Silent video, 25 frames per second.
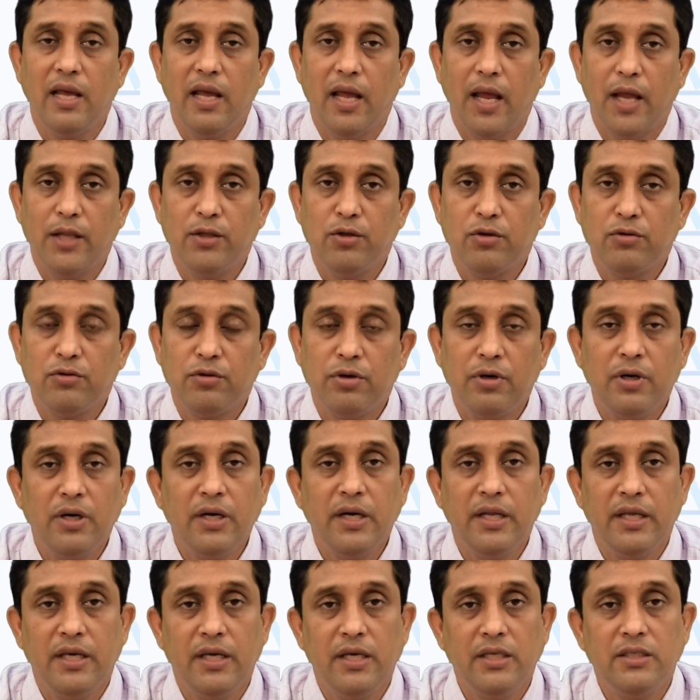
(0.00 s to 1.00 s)
and the
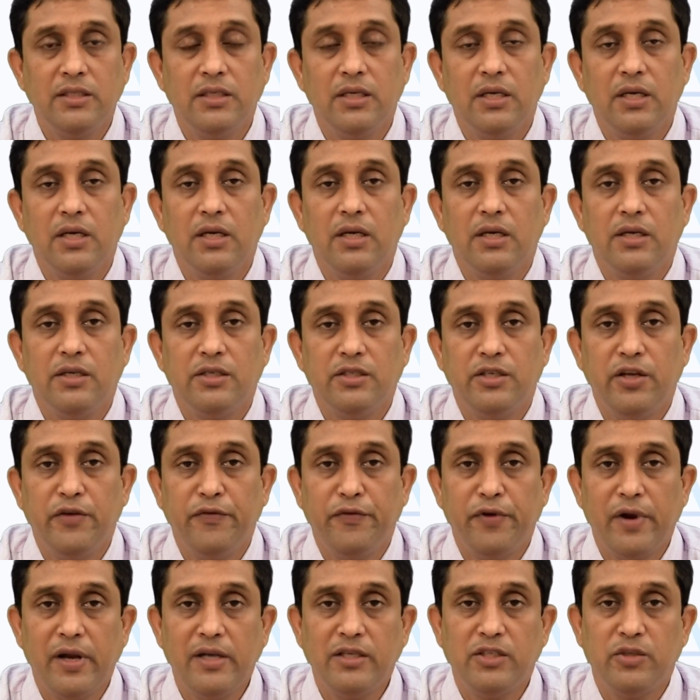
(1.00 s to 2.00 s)
third is
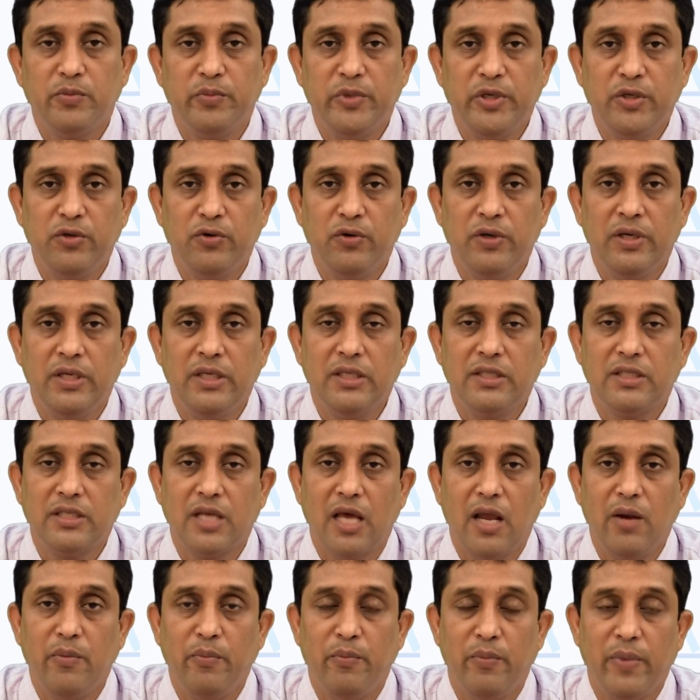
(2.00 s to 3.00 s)
difference between
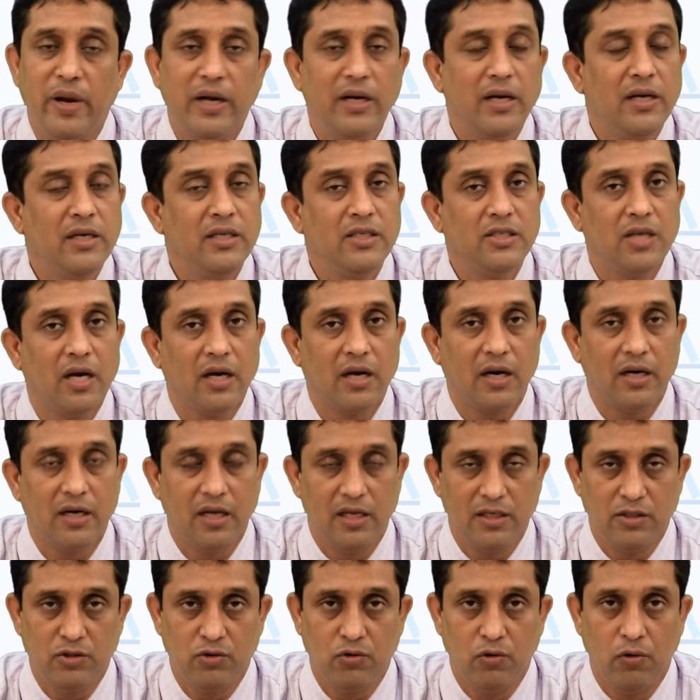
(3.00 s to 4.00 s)
self-made and
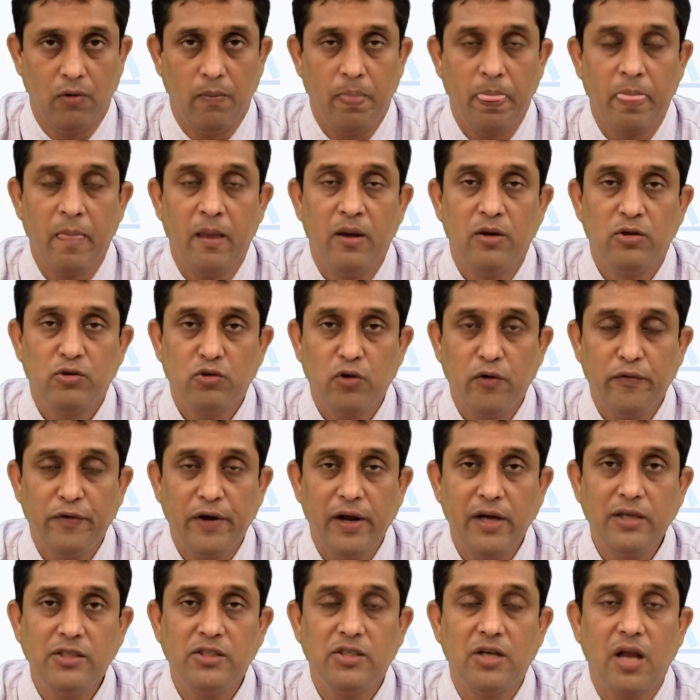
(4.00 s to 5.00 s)
standardized tool. So
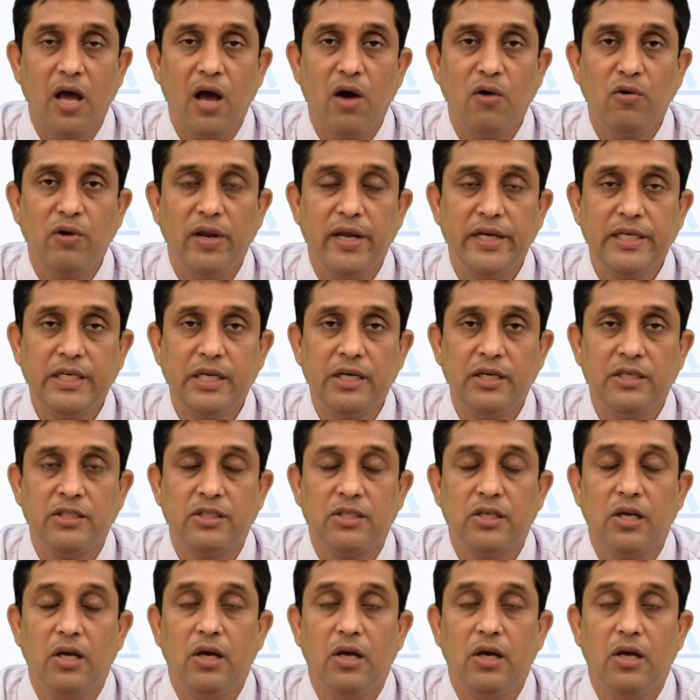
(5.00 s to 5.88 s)
friends, now let us